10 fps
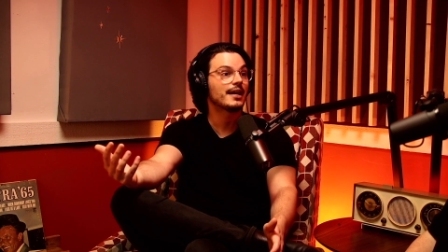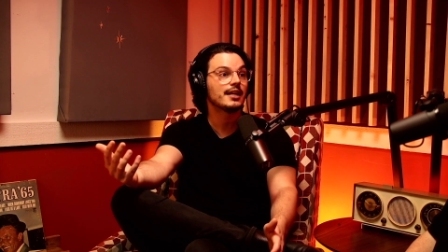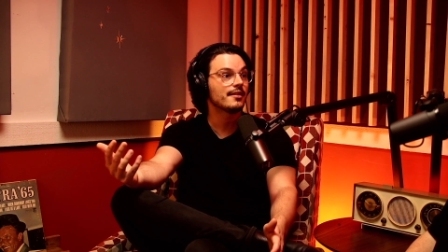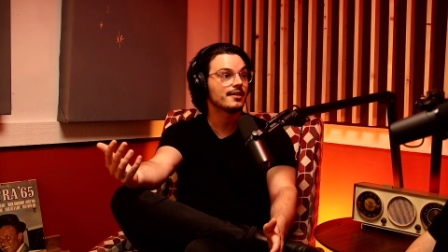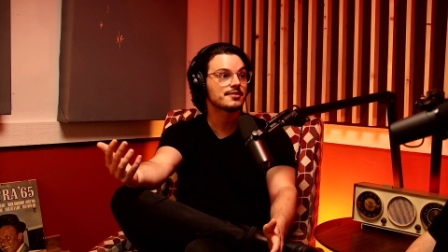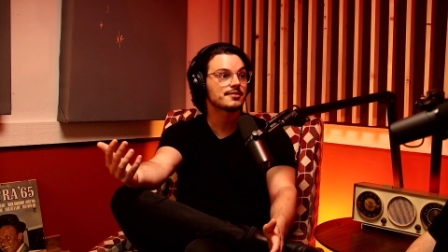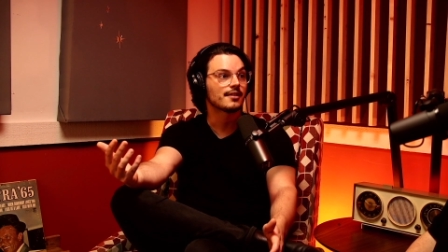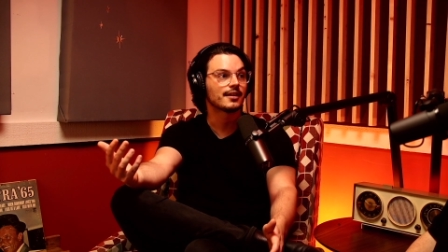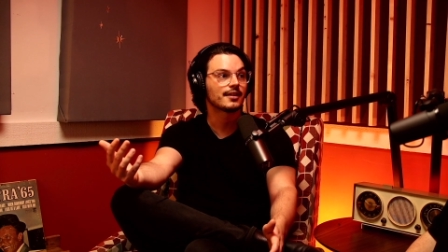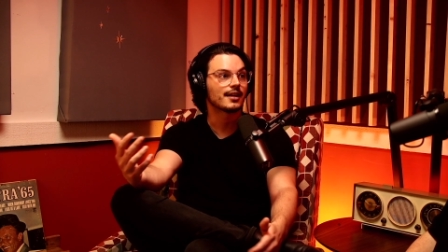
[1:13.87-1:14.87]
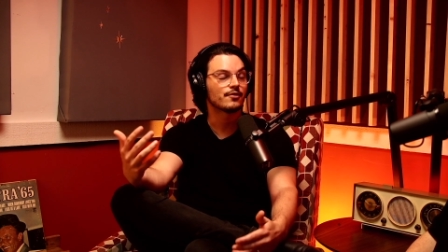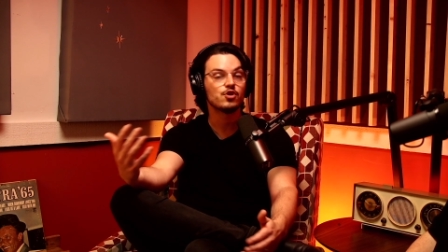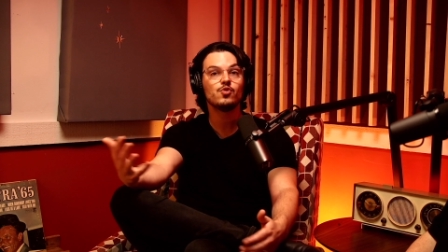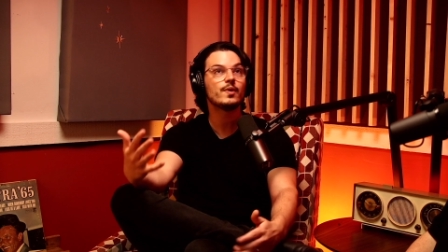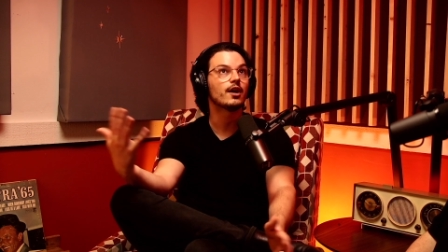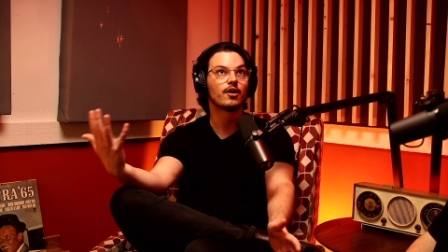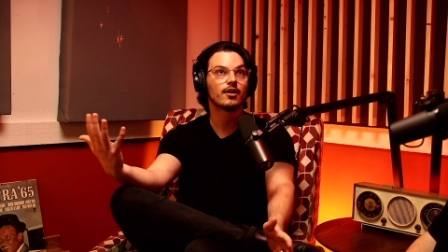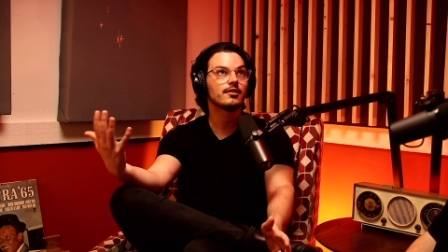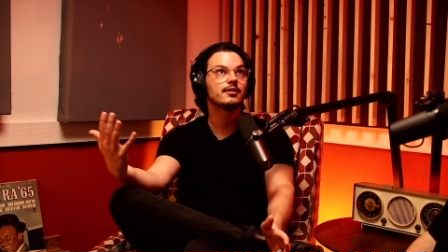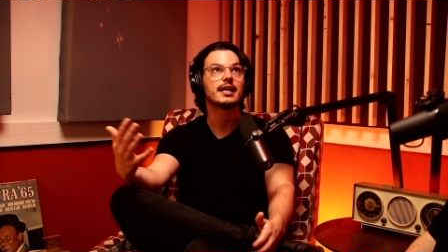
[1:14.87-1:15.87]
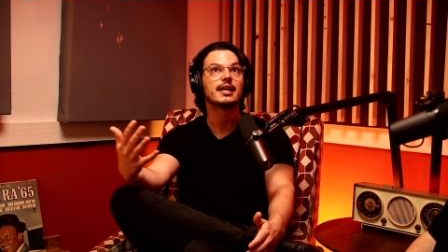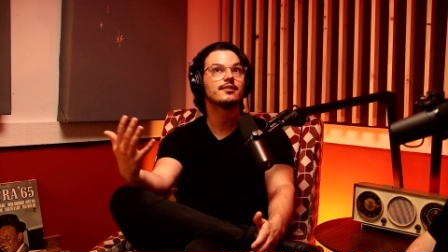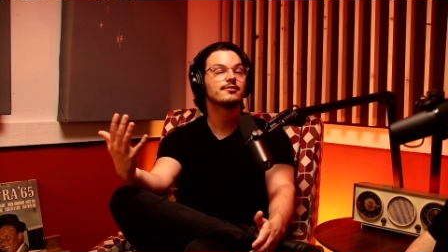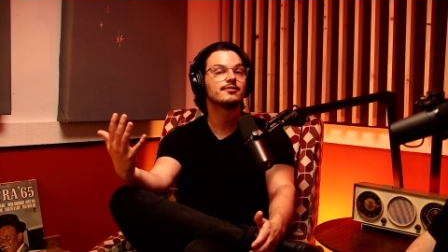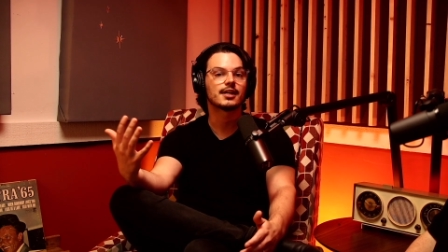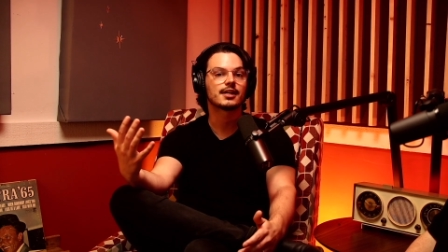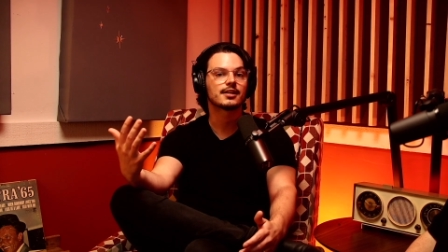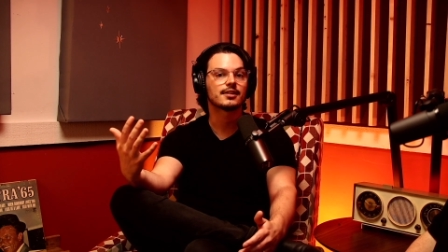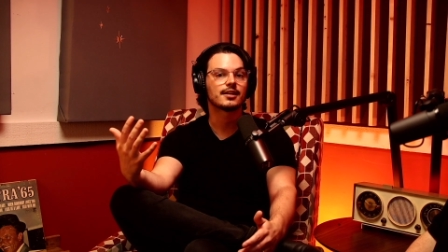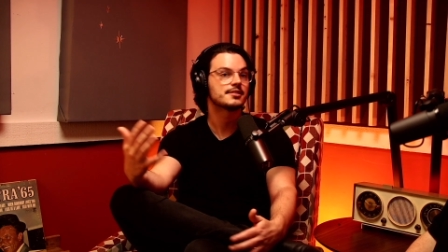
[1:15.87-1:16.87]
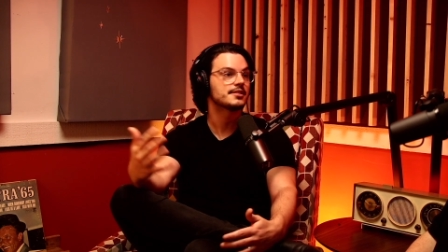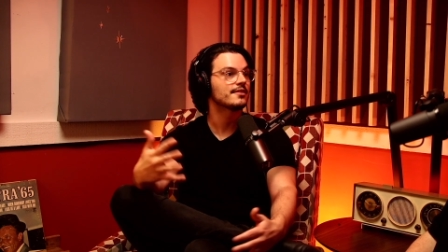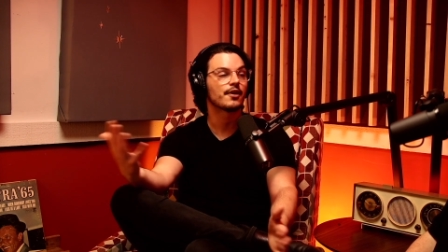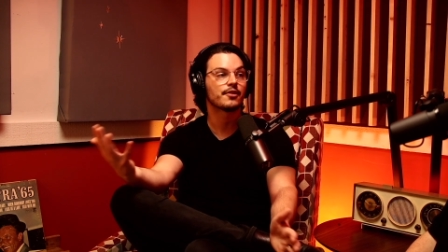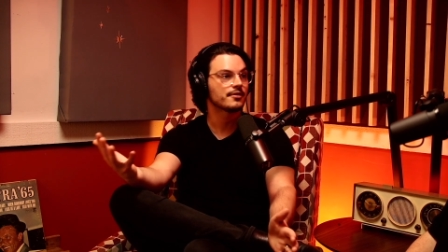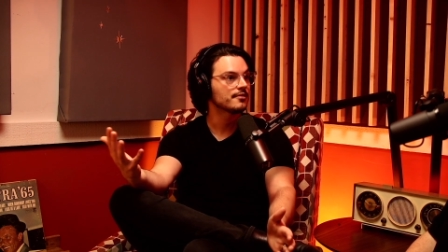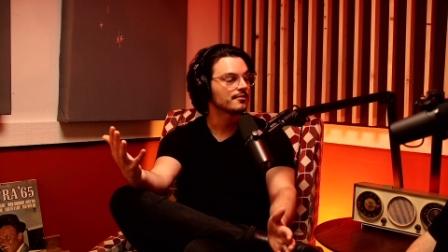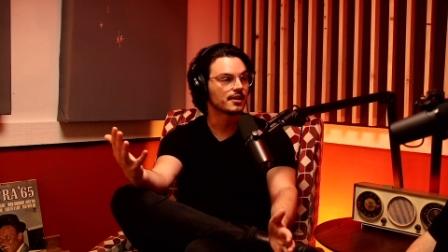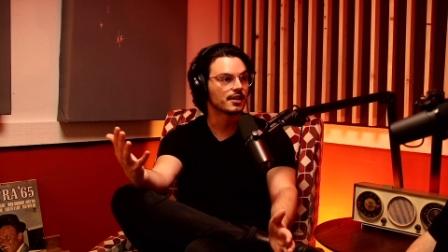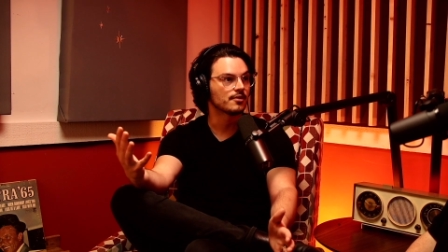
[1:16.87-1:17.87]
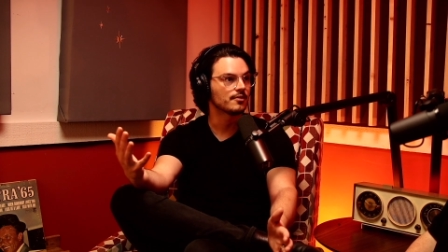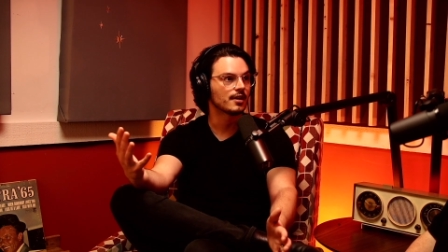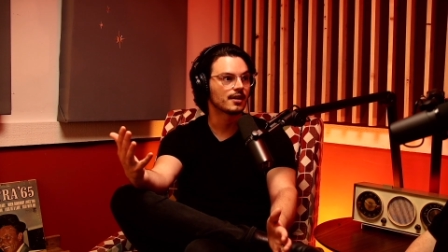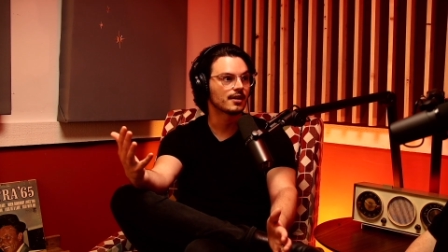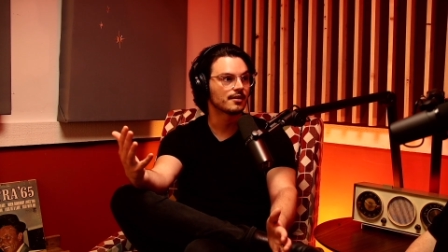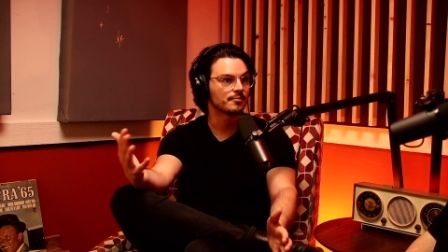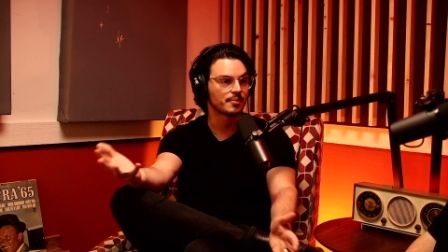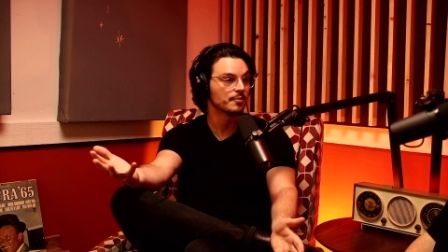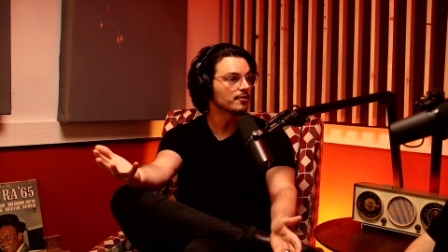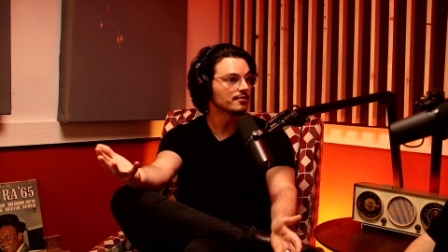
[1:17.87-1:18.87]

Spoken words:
into this and kind of who we are in a sea of other, people.